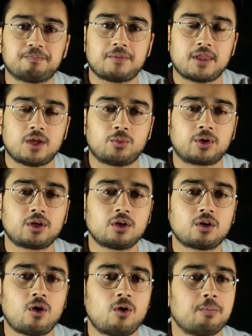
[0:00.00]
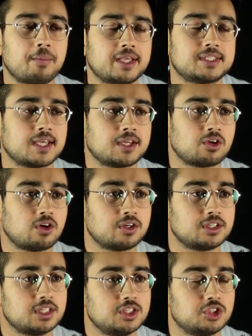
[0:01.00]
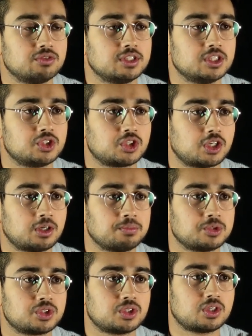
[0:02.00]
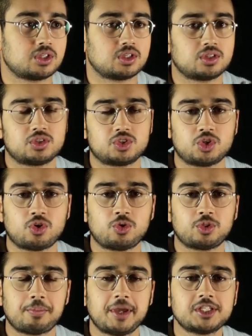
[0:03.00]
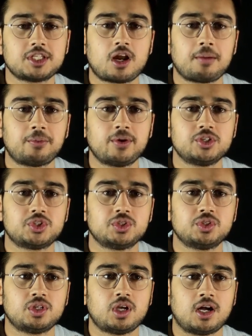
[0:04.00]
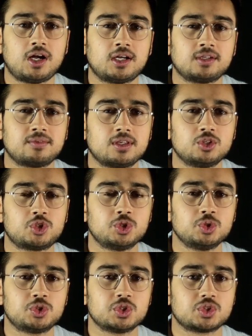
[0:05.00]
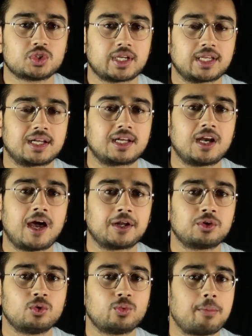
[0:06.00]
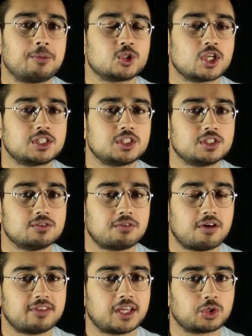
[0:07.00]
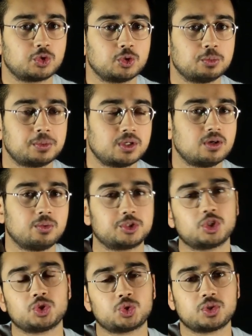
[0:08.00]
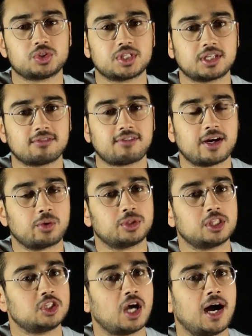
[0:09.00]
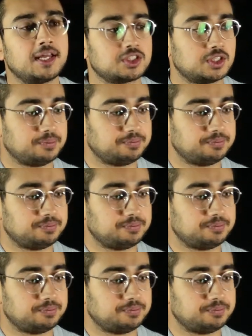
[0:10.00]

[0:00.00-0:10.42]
and we're going to call makeset on each of these terms. So the makeset operation introduces like a canonical representative of that group, which I'll sort of signify with a dot.